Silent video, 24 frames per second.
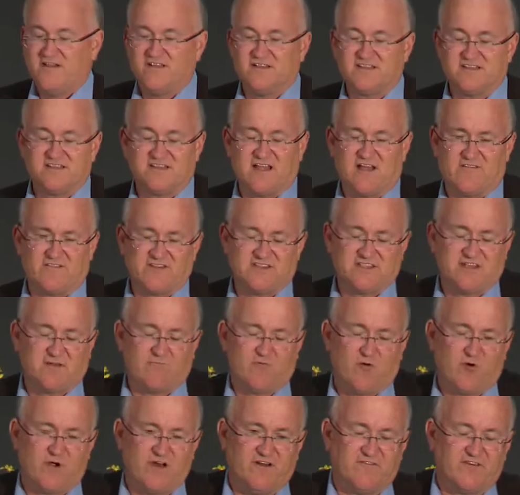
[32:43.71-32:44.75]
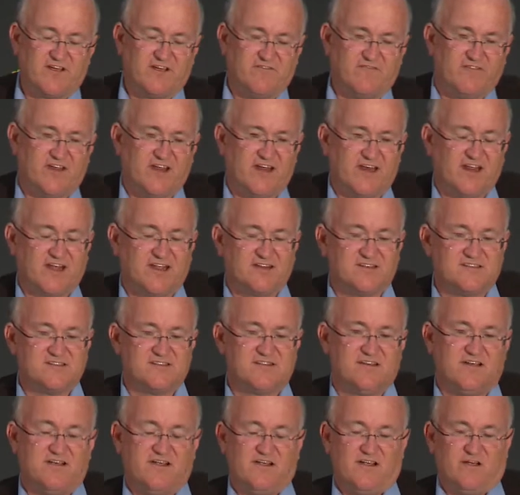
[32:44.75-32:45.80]
This is obviously a point of convenience.
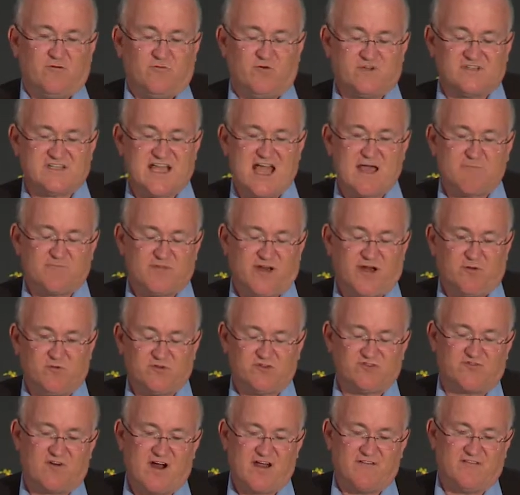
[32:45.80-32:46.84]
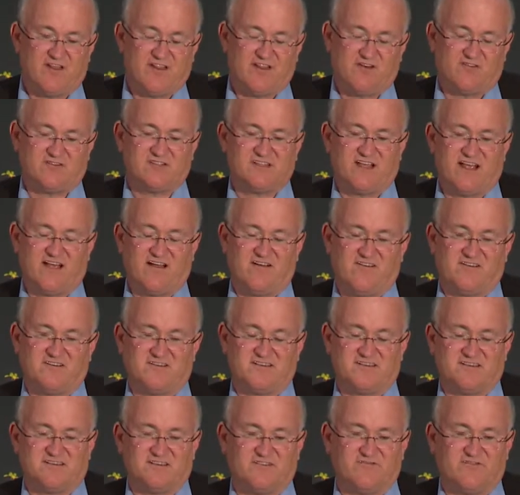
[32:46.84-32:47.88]
What's happening, what's driving their
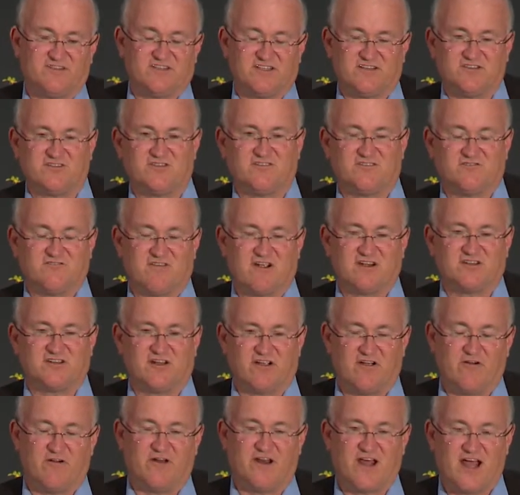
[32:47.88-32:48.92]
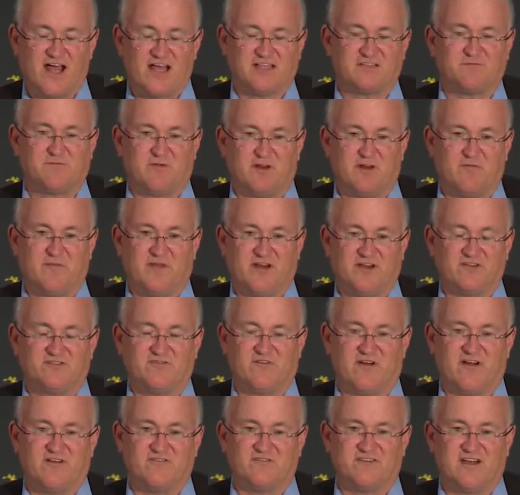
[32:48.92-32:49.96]
sales is the physicians are actually going to hospital
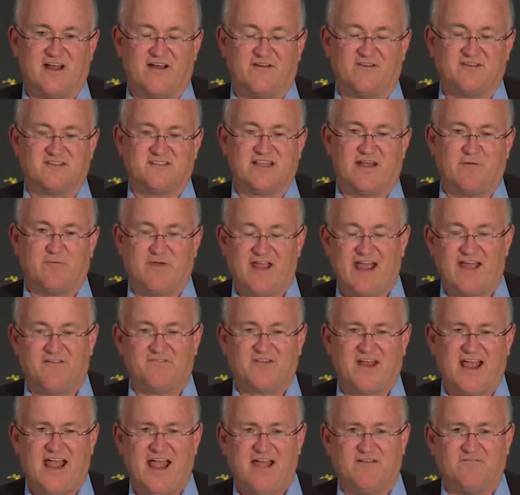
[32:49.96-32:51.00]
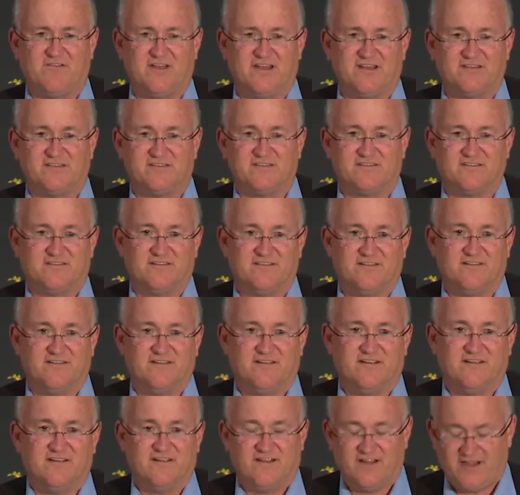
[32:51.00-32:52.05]
administrators now and saying, we have to have this.
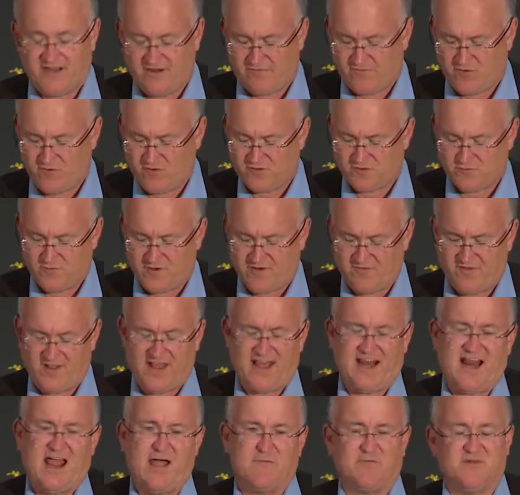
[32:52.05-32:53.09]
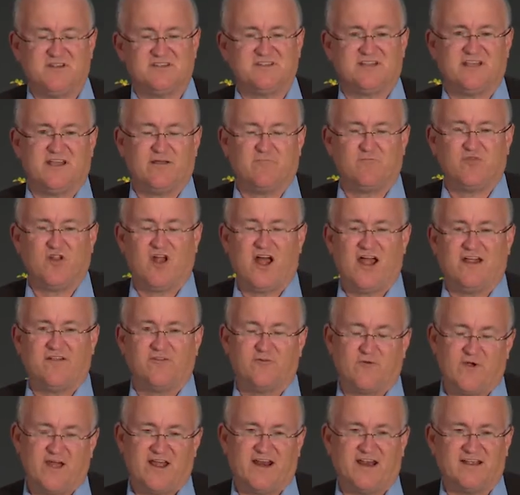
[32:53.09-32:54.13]
And of course, whenever that happens, the implied
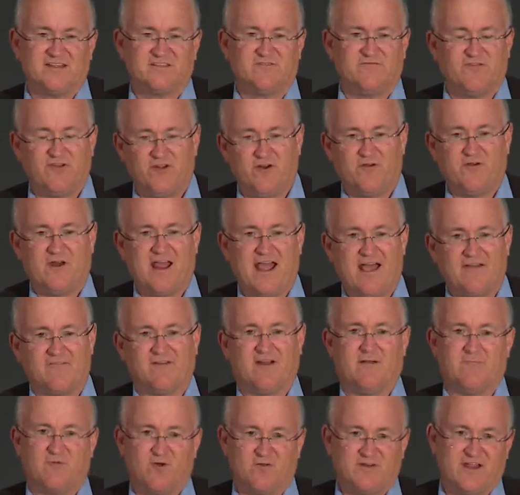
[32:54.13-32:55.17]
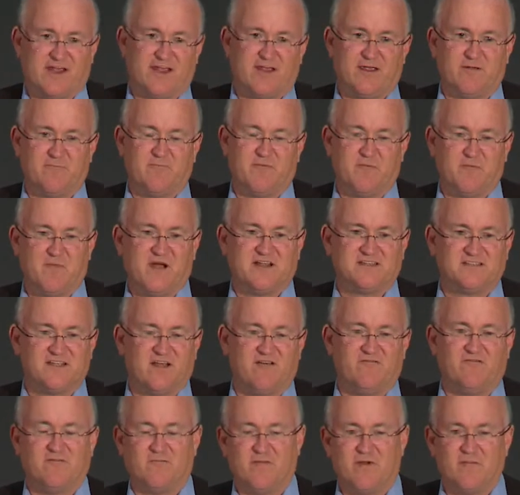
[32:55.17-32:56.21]
threat is, if you don't have it, I'm taking
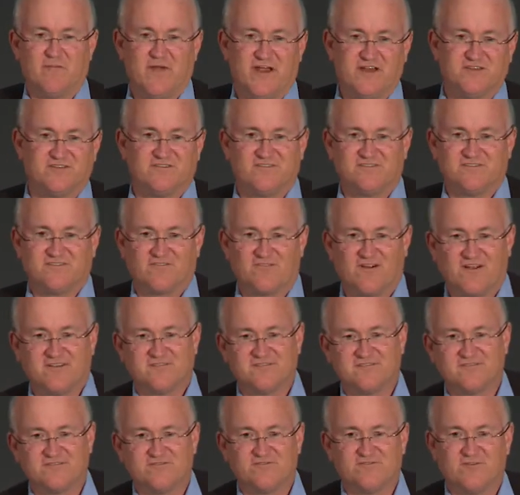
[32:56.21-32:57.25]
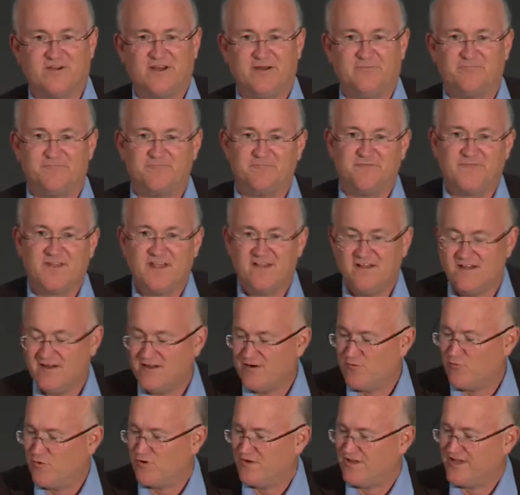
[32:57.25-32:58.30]
myself and my patients across the street
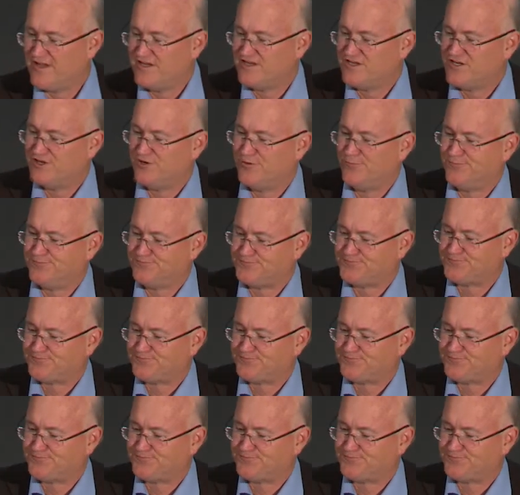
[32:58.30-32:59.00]
where they do.